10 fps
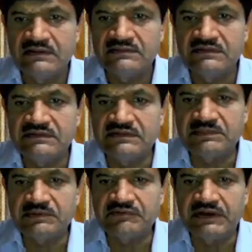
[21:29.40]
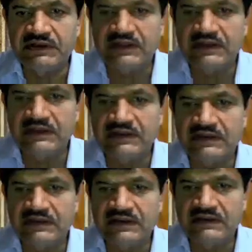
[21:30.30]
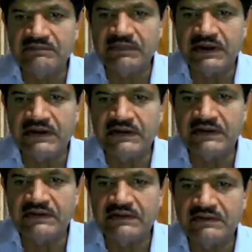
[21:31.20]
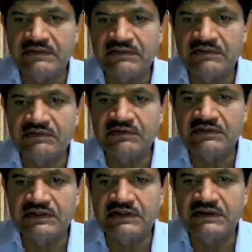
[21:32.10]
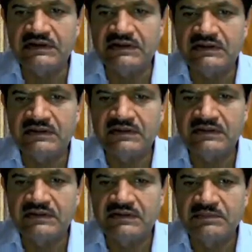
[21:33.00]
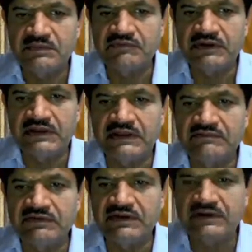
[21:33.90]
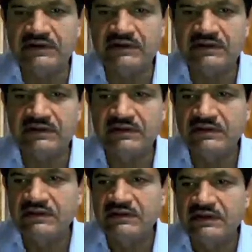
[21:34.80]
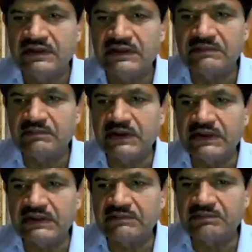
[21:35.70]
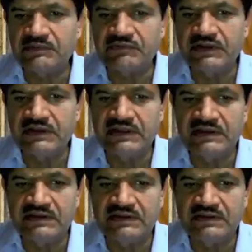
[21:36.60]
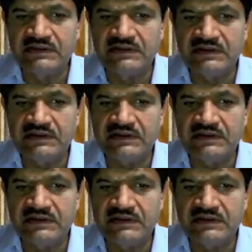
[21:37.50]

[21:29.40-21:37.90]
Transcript: This is the profile line I have marked over there, profile line 1. I can mark a profile line here.